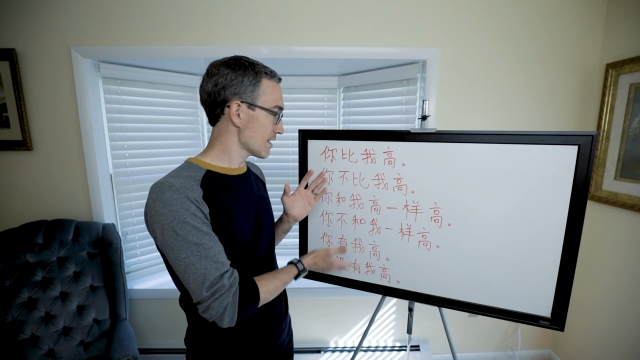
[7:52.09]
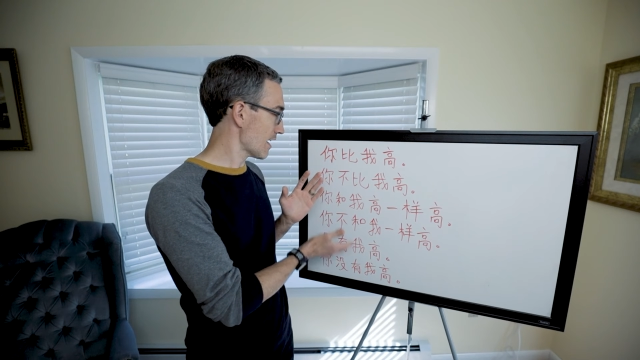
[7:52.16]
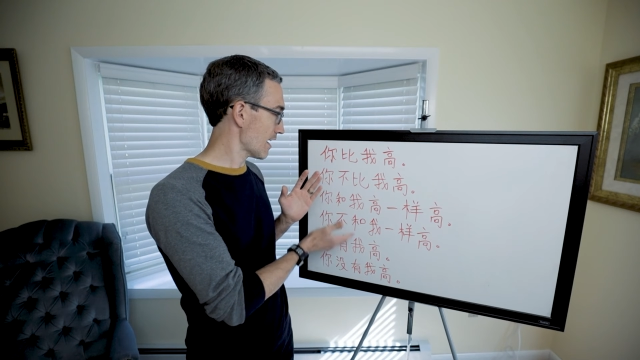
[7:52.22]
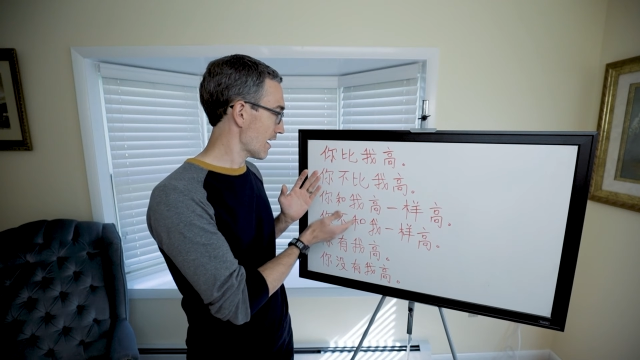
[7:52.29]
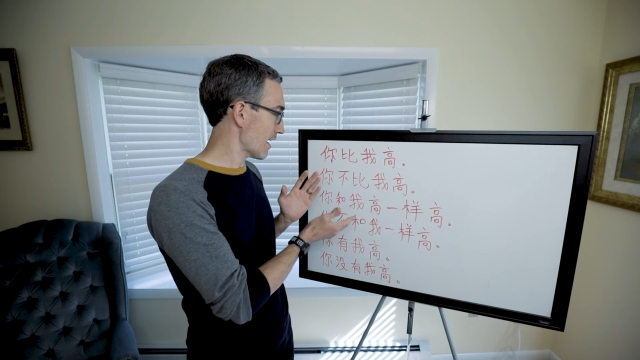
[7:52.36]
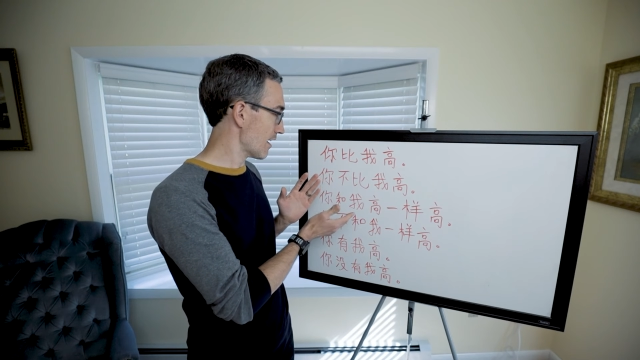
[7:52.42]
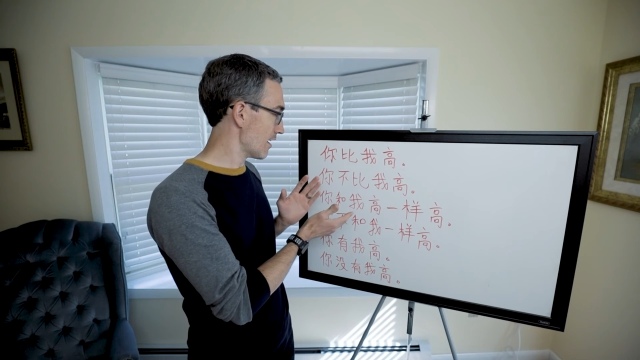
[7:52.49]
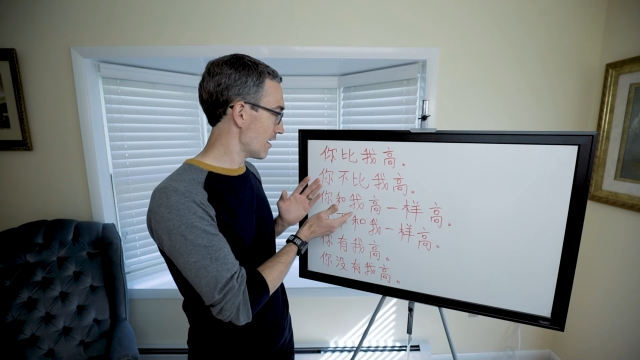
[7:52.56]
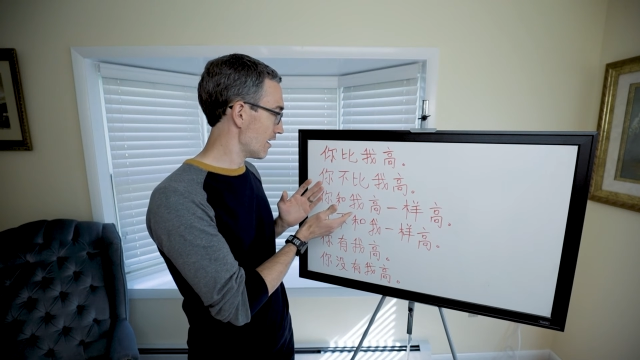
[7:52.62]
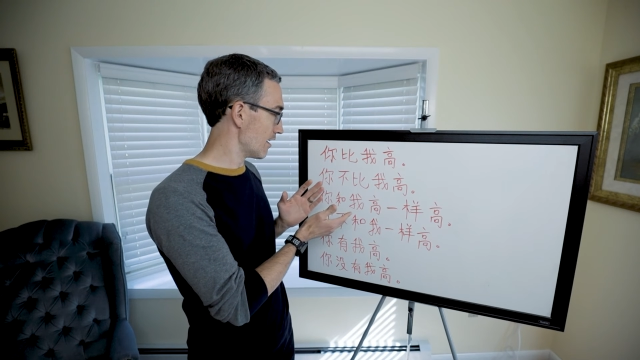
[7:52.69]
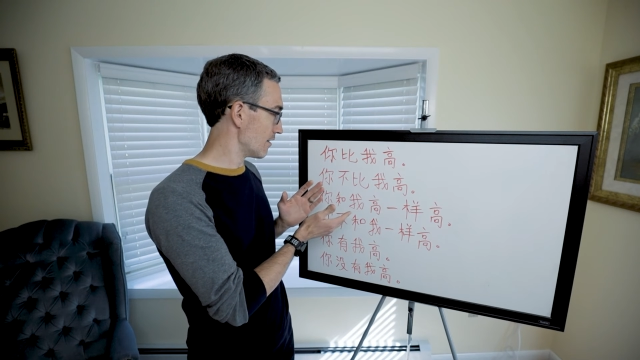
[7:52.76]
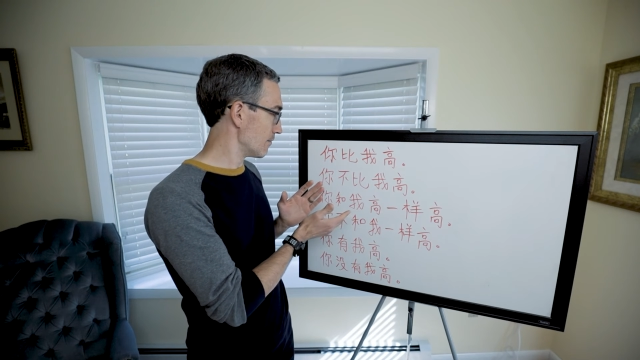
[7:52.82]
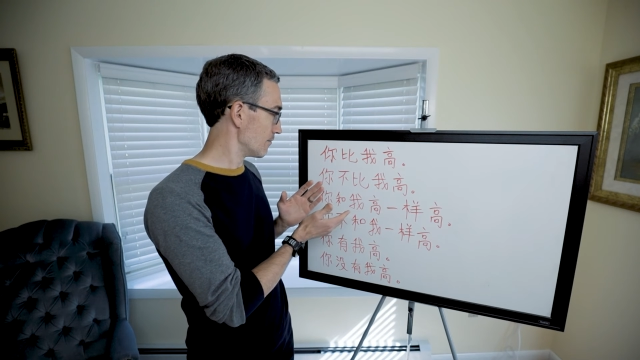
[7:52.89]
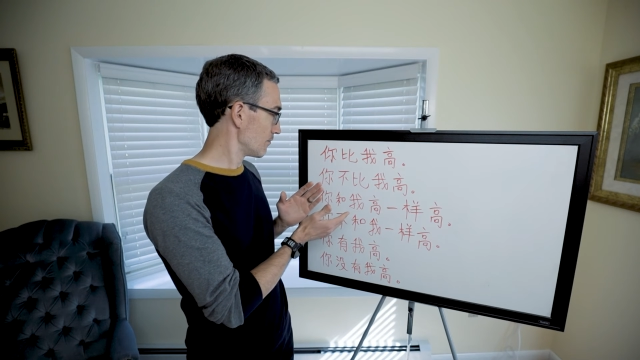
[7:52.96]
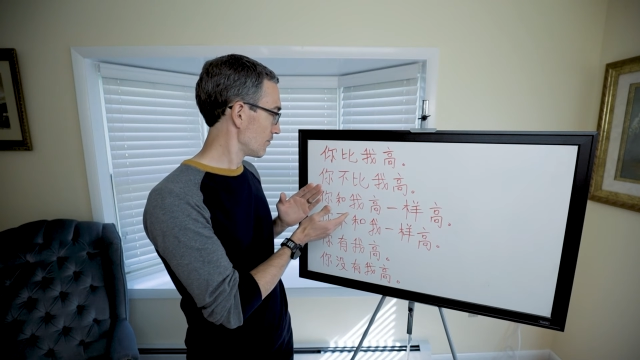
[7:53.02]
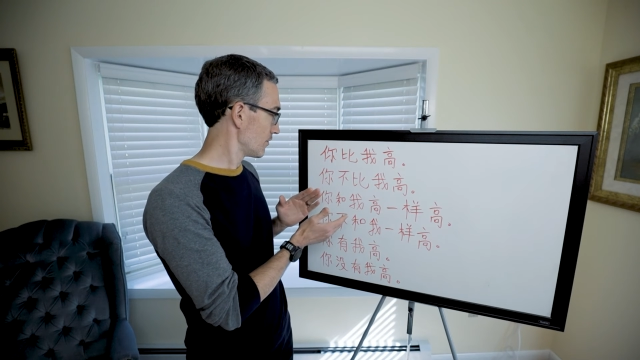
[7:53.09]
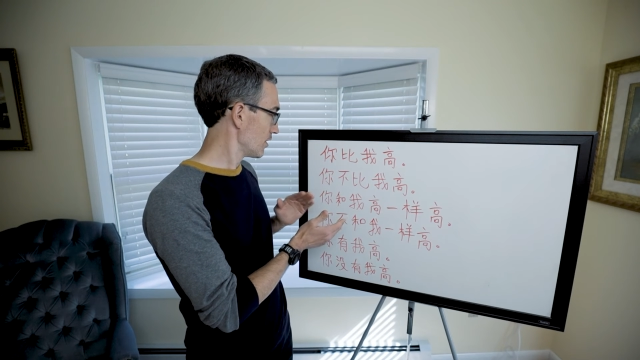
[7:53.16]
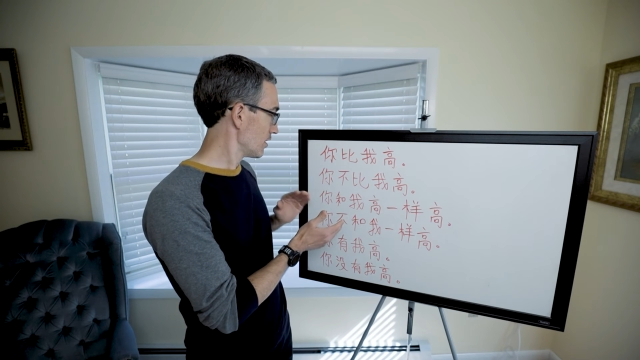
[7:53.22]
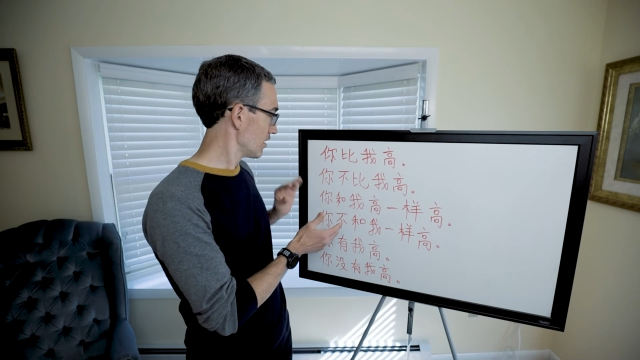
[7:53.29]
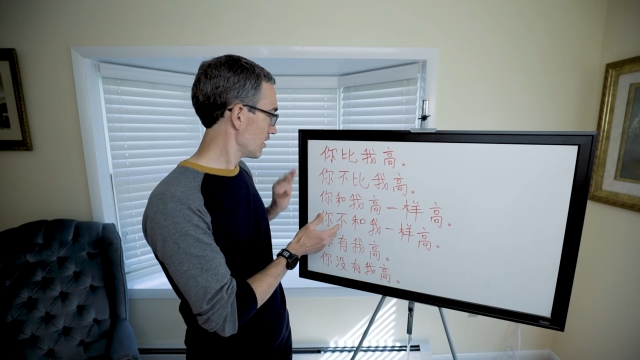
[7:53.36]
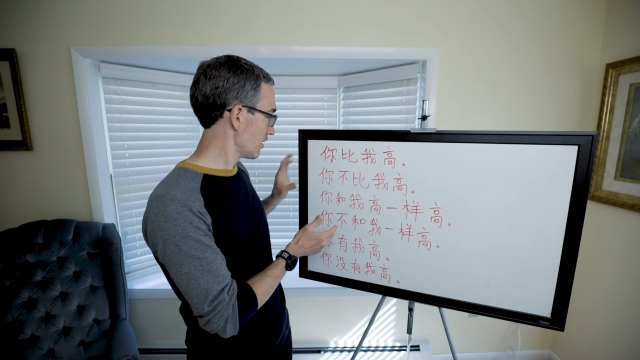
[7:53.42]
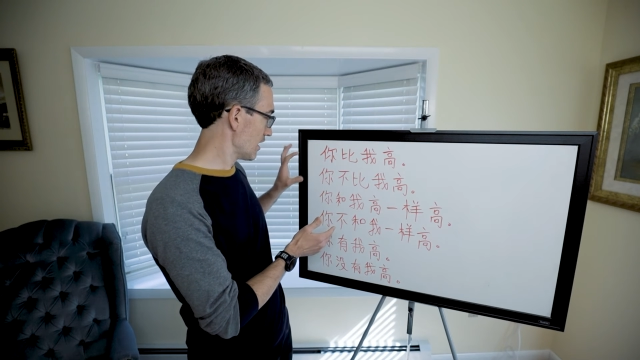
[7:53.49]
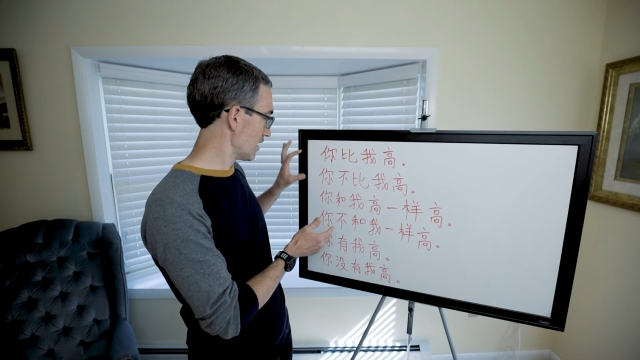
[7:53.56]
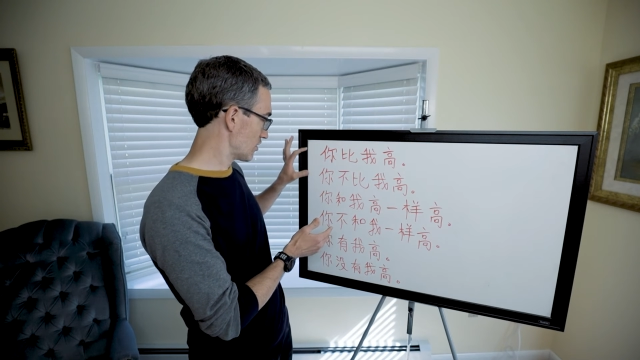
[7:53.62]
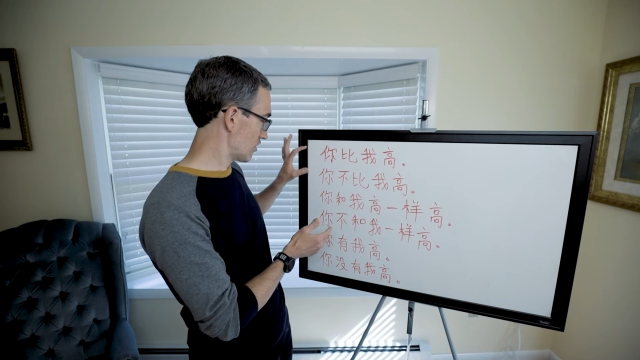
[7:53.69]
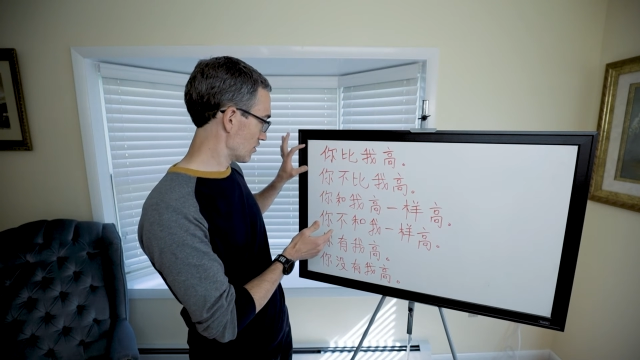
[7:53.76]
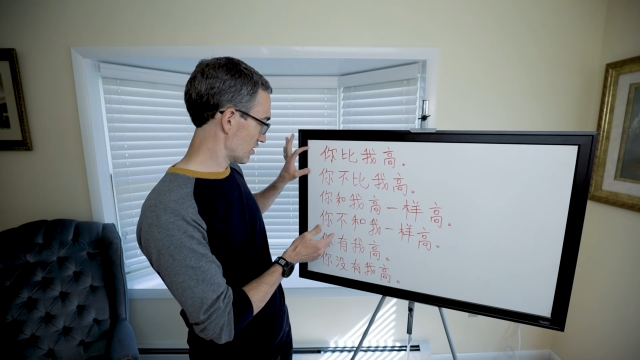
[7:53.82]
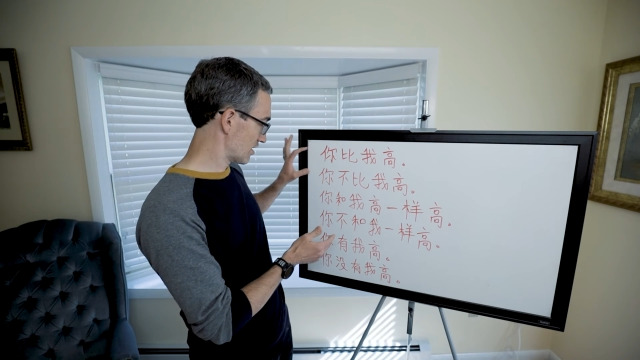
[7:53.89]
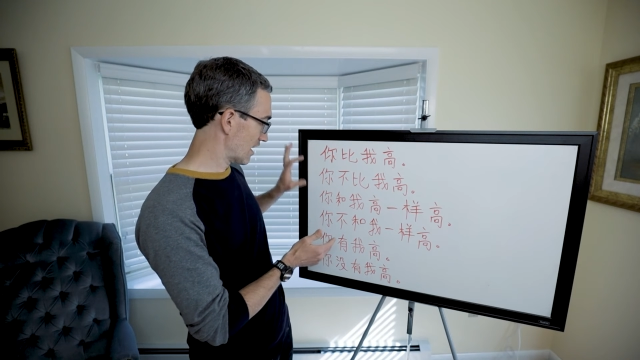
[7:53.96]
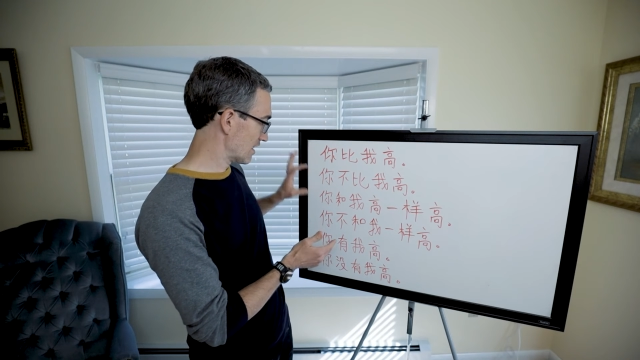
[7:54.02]

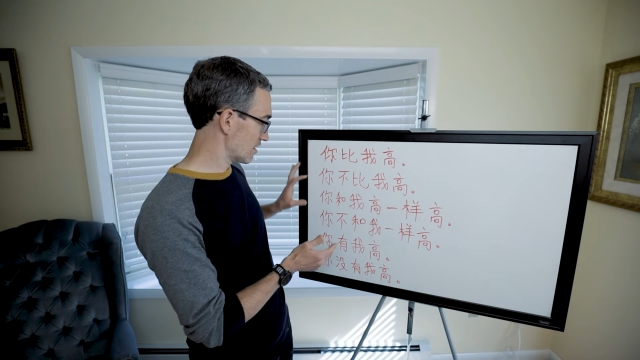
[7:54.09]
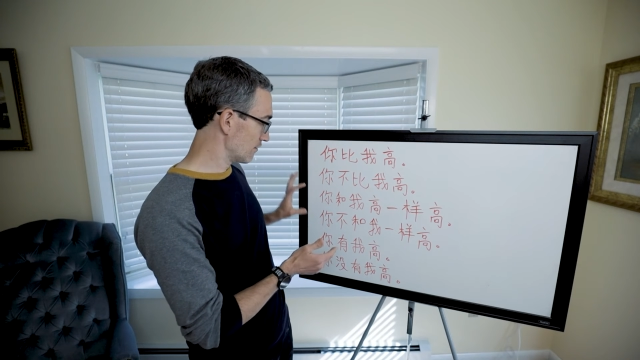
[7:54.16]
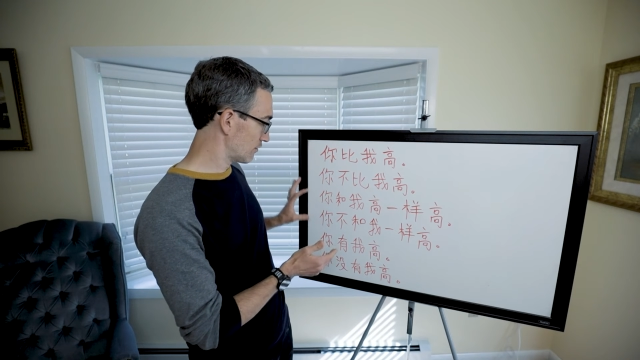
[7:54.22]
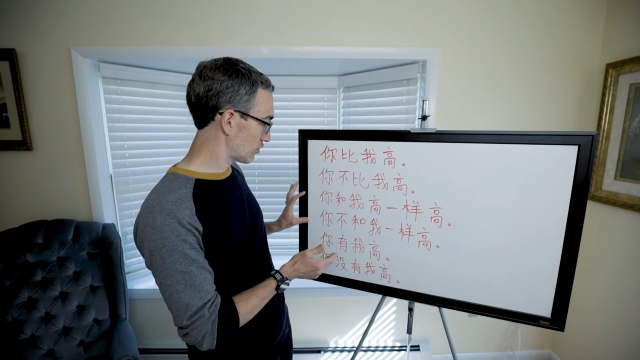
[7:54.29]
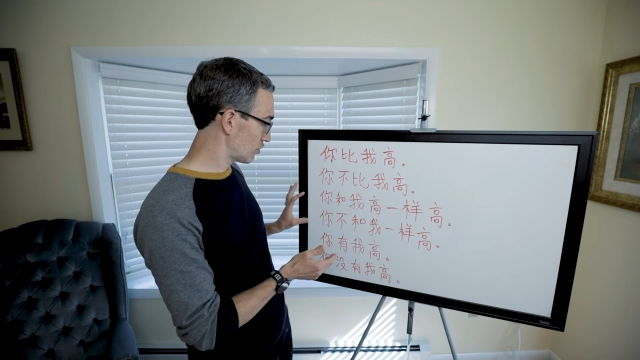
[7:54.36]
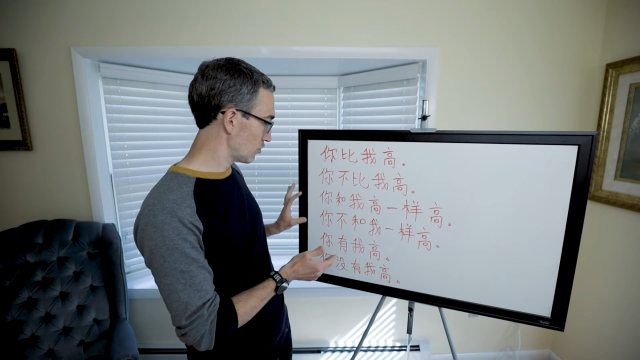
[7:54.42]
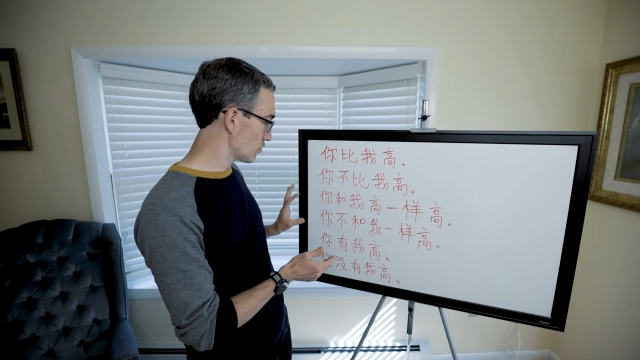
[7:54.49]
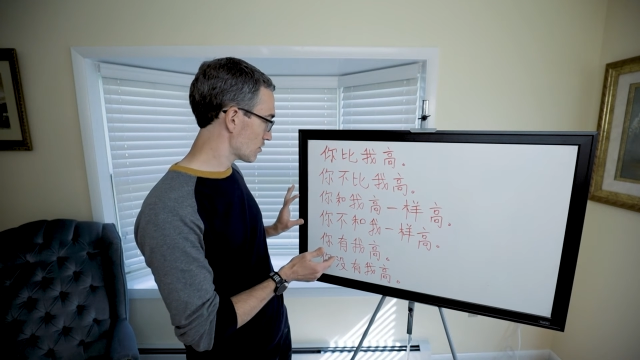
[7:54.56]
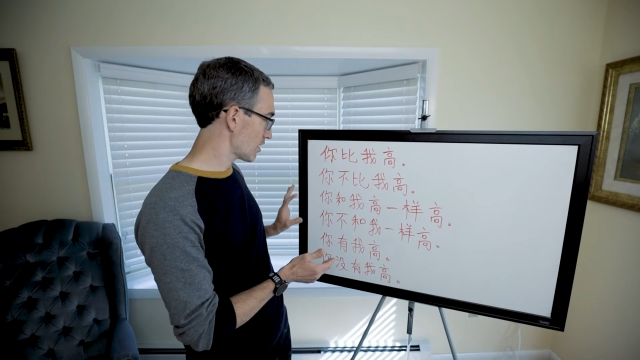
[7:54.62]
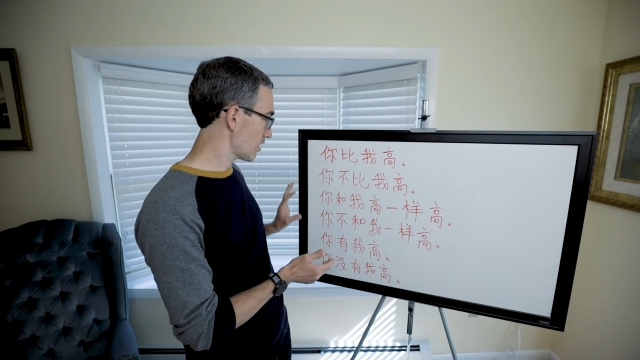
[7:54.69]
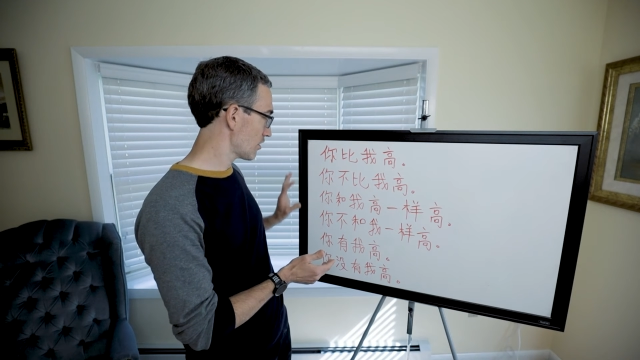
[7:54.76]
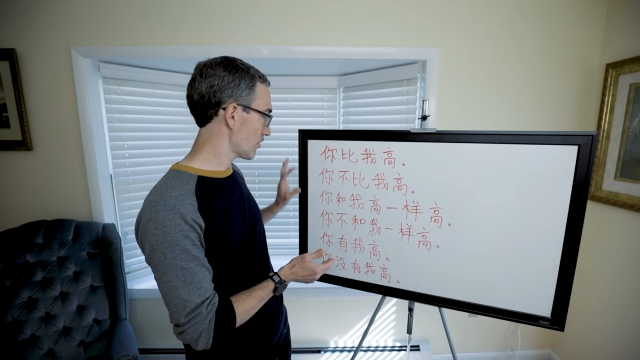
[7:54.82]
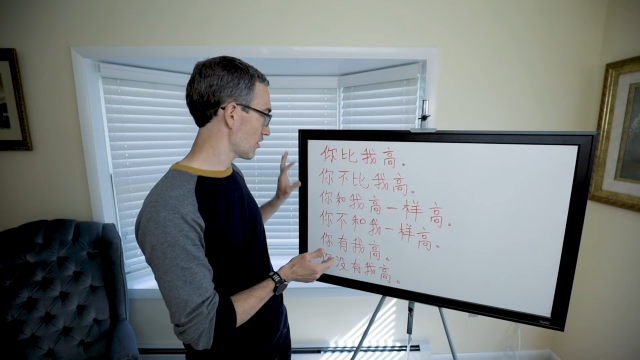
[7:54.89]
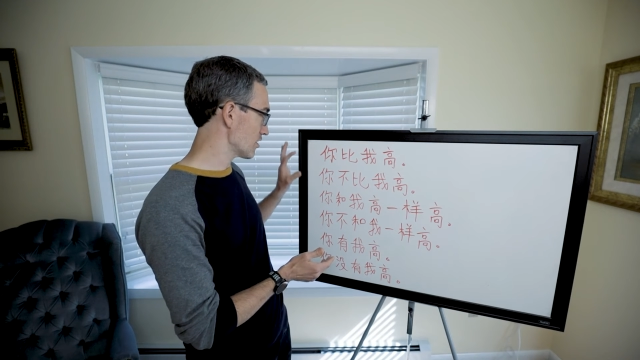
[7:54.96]
There's sets of twos here.